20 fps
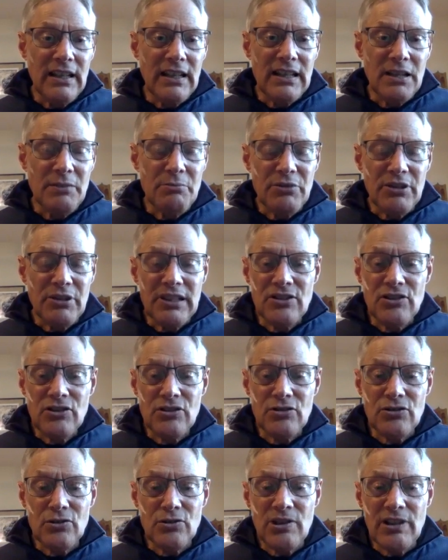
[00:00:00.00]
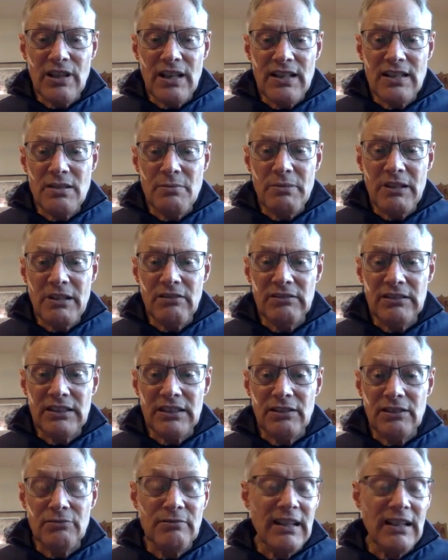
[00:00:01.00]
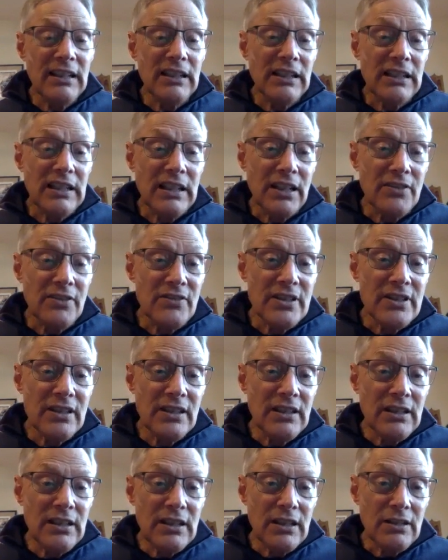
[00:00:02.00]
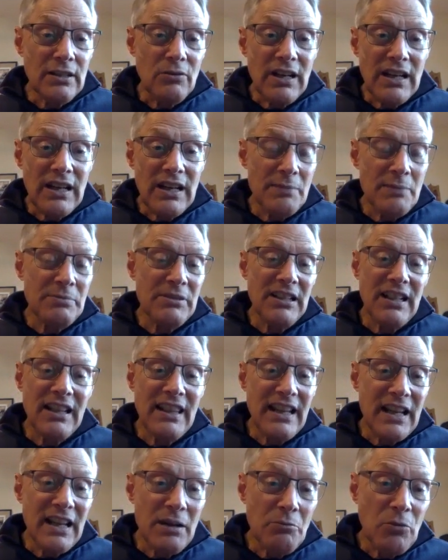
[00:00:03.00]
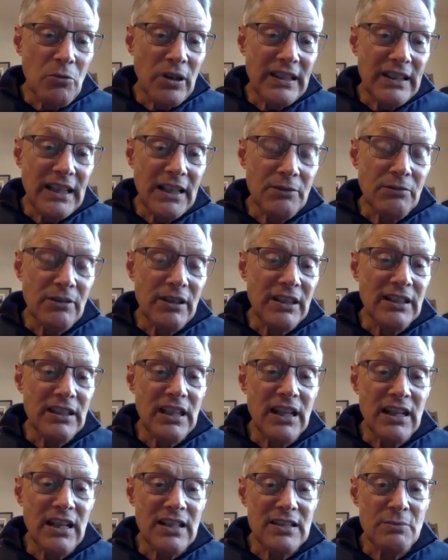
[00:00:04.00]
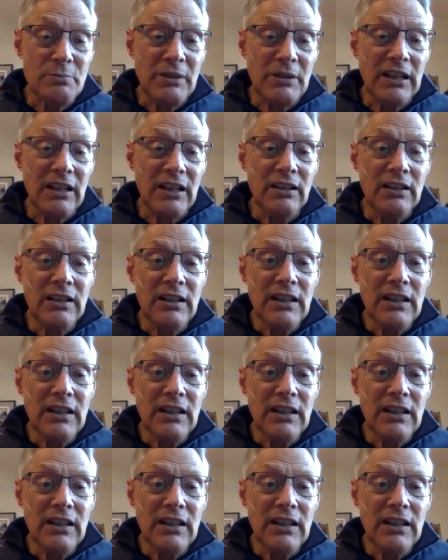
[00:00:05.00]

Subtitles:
They bring stories about their relatives and what happened to them when they were in the hospital.